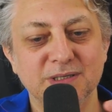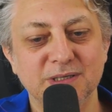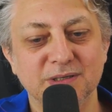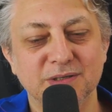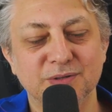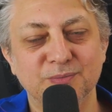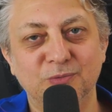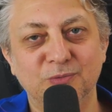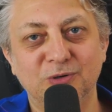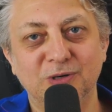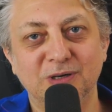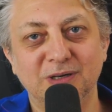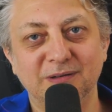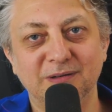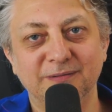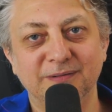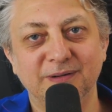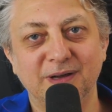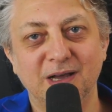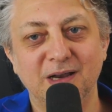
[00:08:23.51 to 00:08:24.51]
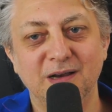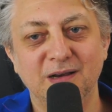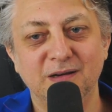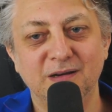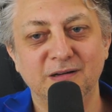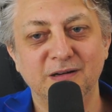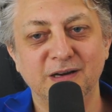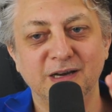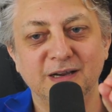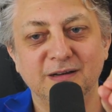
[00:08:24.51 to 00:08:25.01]
it's more of
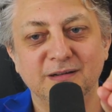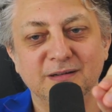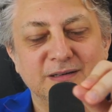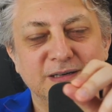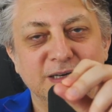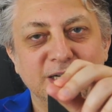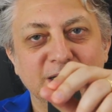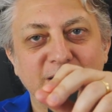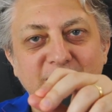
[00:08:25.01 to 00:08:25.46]
unlearning, learning,